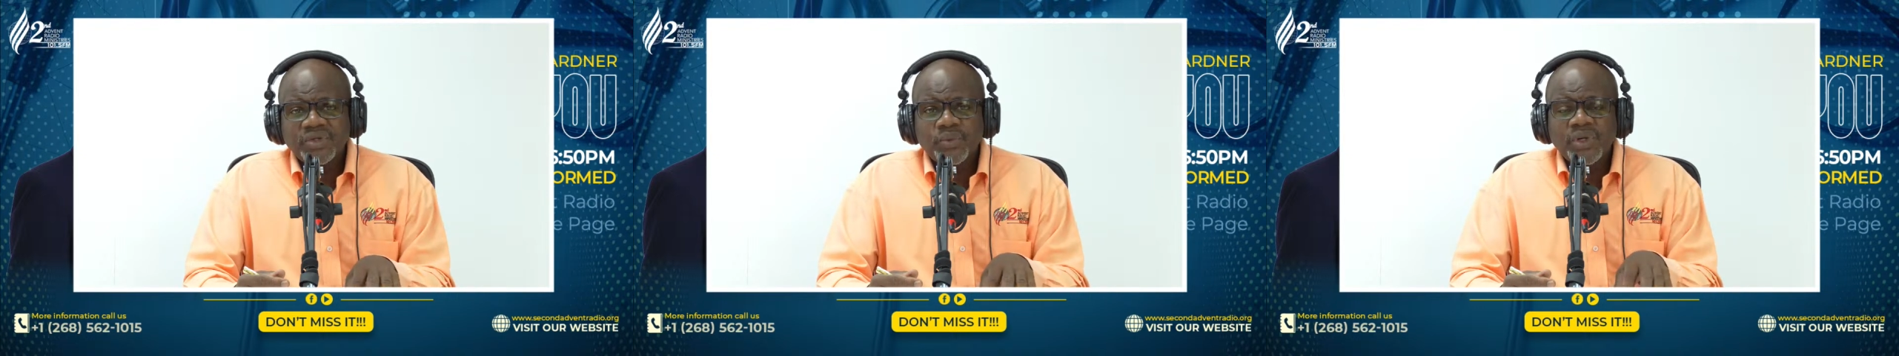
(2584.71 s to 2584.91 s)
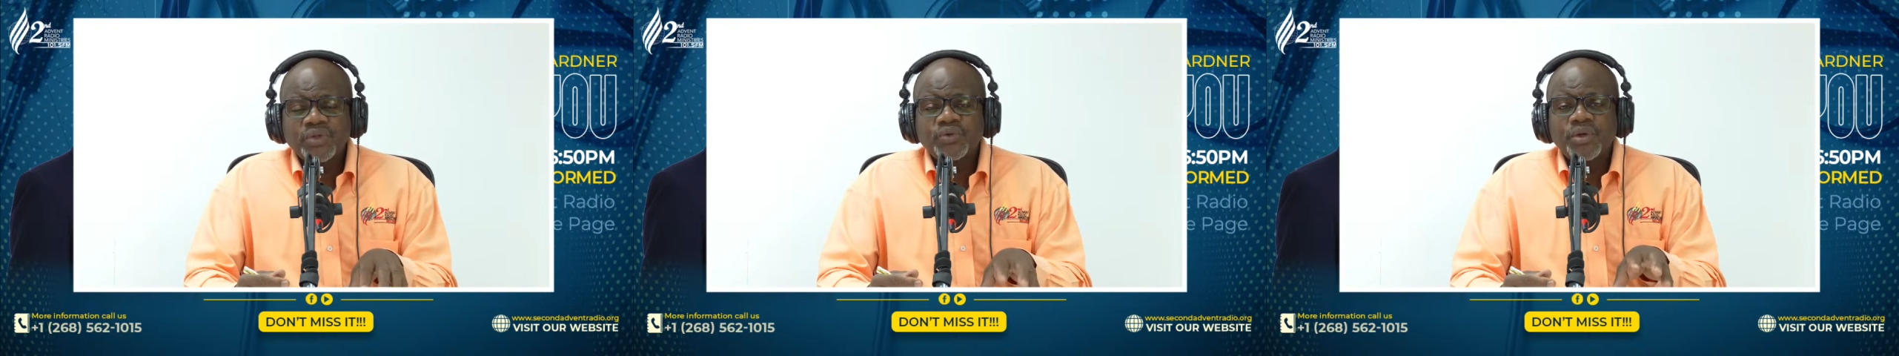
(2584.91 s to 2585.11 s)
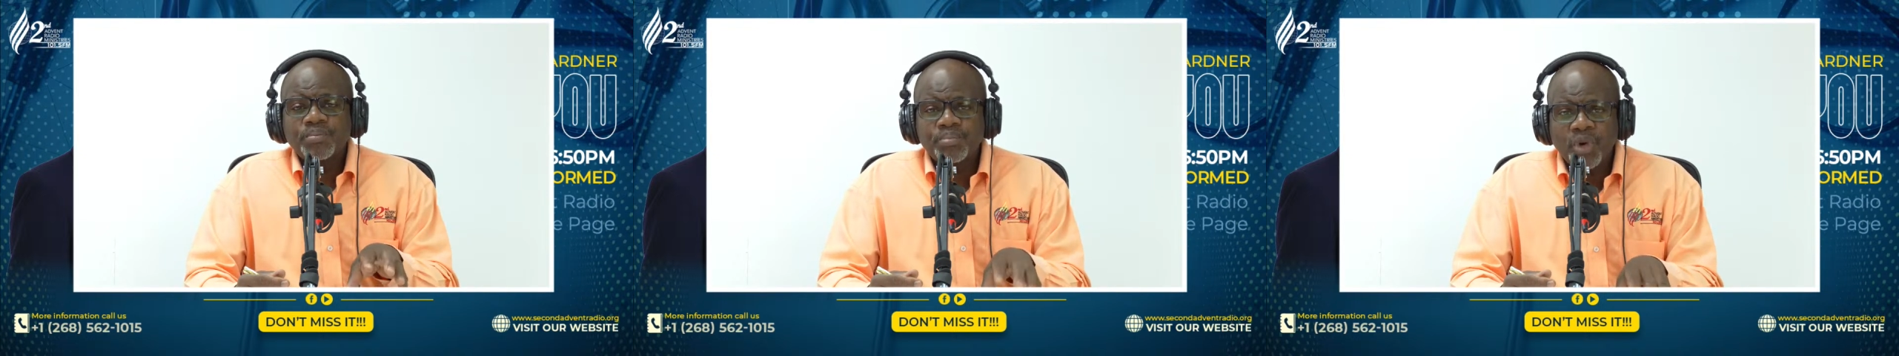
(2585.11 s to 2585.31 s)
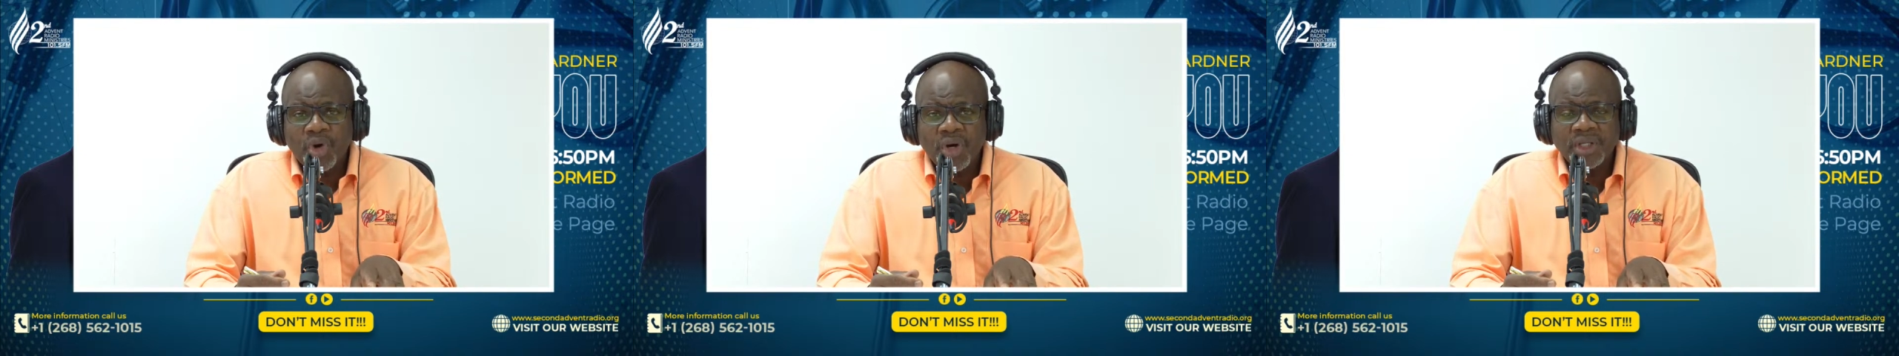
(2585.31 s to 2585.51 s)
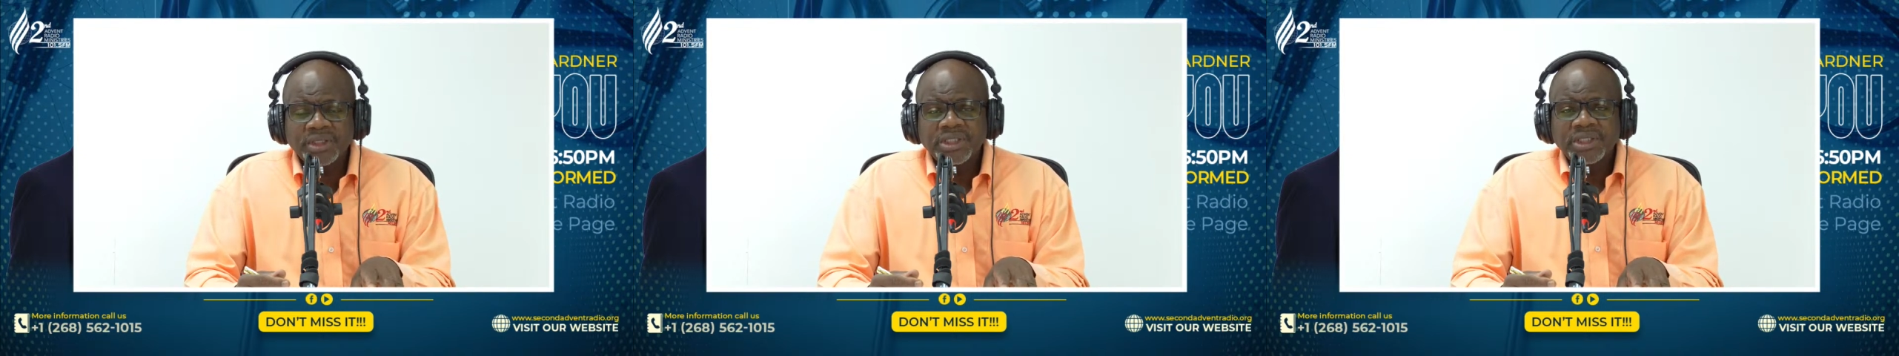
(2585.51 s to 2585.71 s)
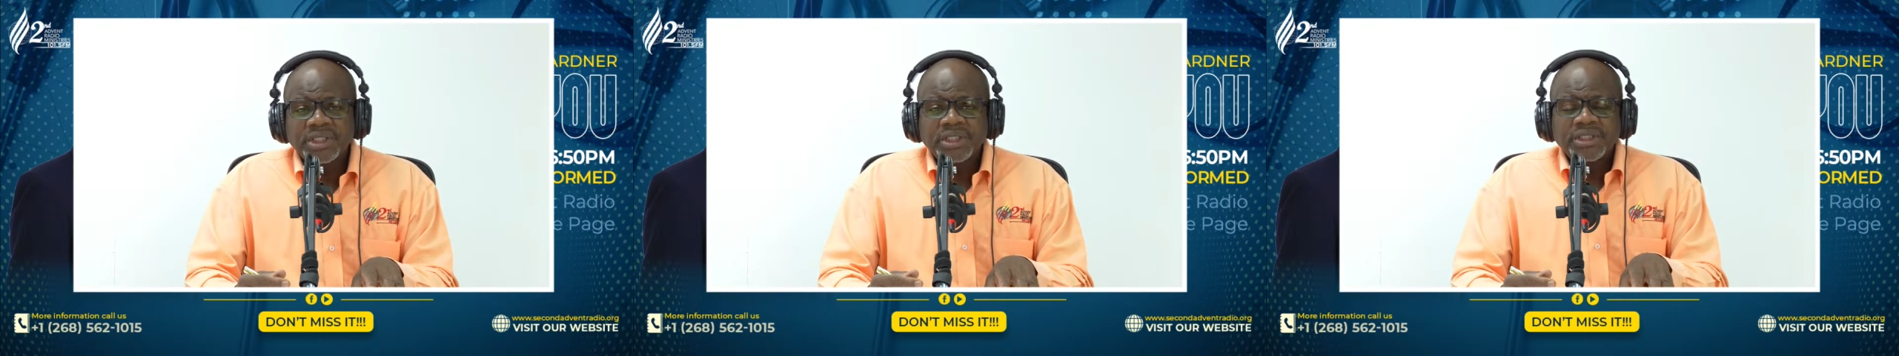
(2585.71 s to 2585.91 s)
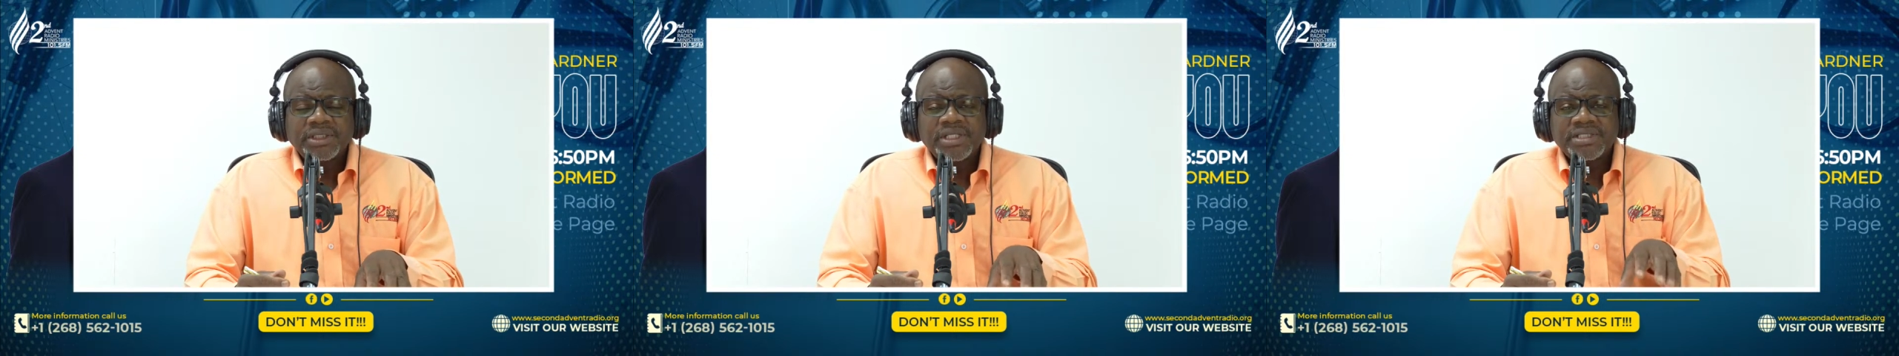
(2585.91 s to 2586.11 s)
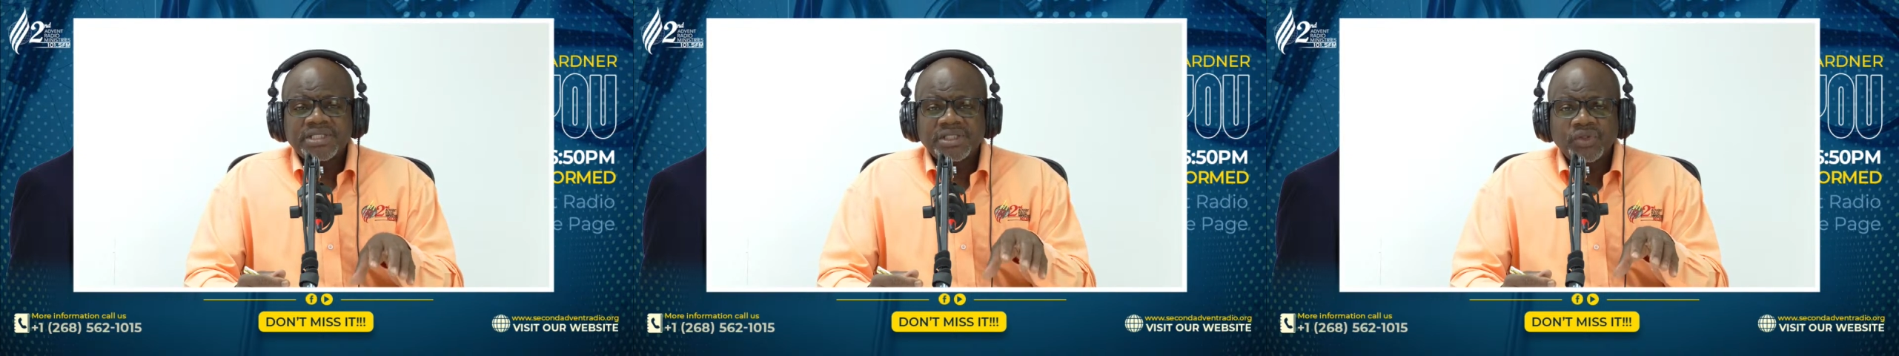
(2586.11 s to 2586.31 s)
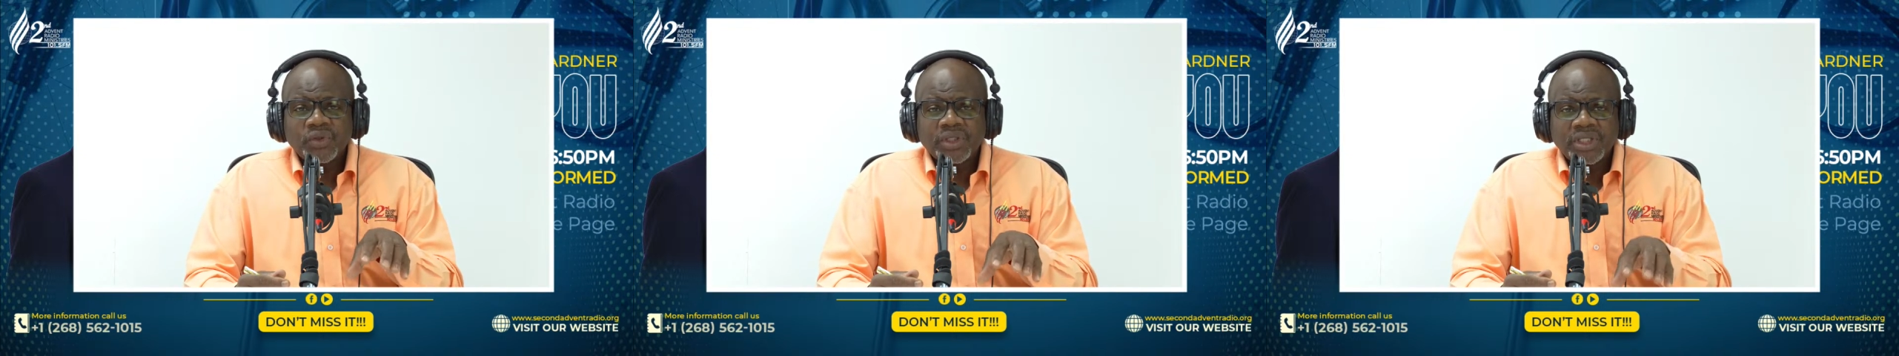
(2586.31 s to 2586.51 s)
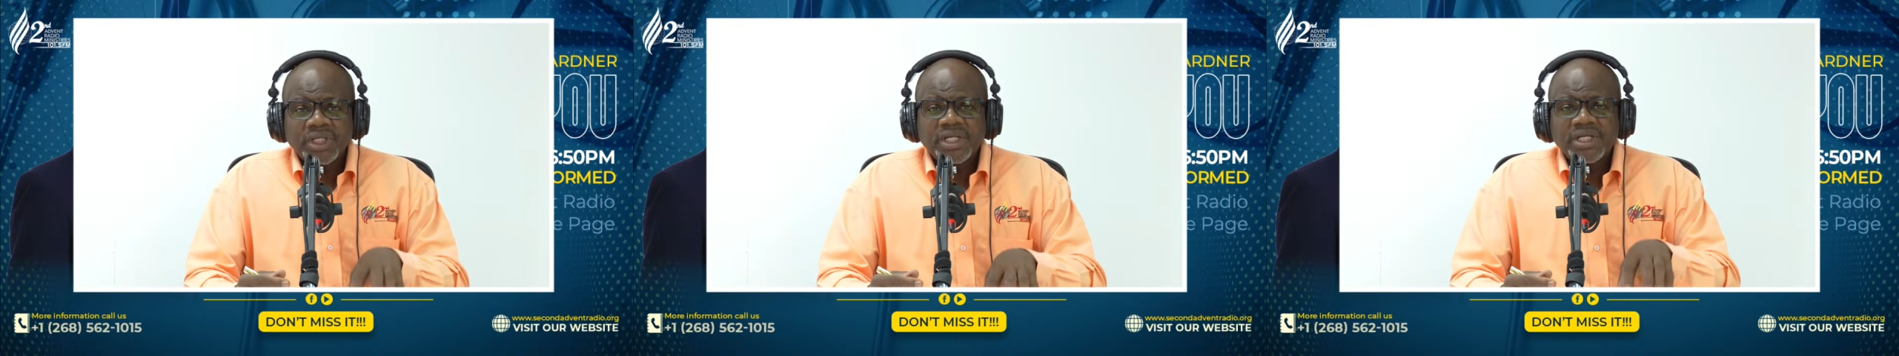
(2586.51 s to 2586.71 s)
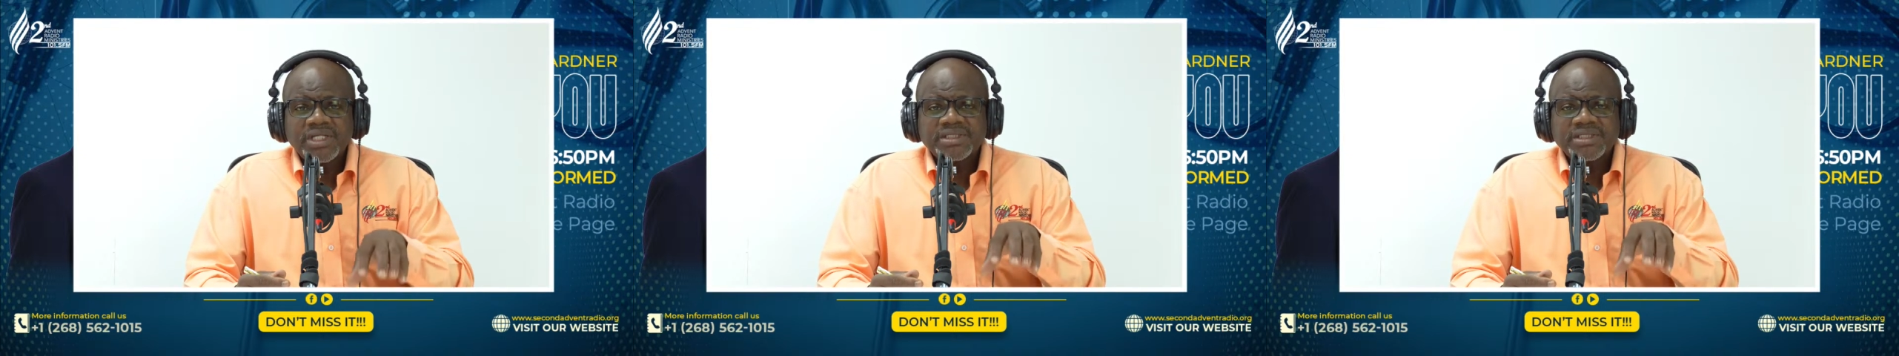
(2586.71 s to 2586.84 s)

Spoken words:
When you're born, they say, look, hey,